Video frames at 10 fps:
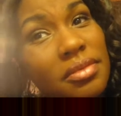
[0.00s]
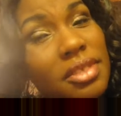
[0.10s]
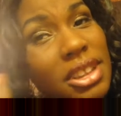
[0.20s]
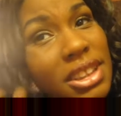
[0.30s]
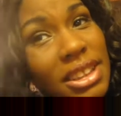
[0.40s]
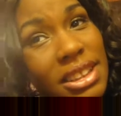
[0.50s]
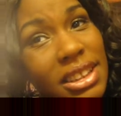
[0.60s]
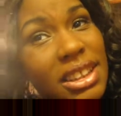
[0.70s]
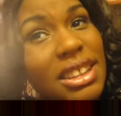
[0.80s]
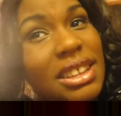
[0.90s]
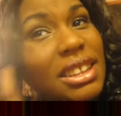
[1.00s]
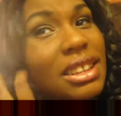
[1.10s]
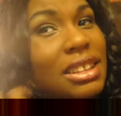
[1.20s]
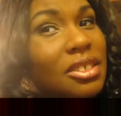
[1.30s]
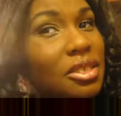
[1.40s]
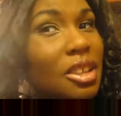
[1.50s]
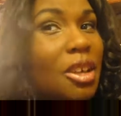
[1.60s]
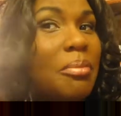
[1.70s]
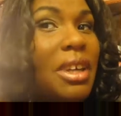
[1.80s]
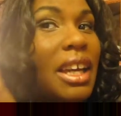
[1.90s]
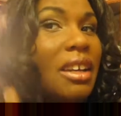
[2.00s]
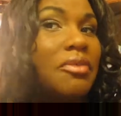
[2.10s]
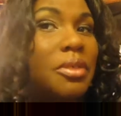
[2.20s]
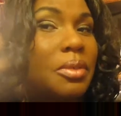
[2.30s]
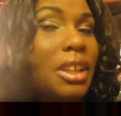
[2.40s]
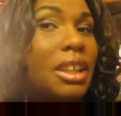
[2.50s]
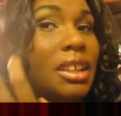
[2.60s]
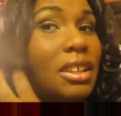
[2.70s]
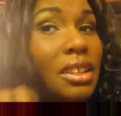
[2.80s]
Let's see. I don't know. I may have to run.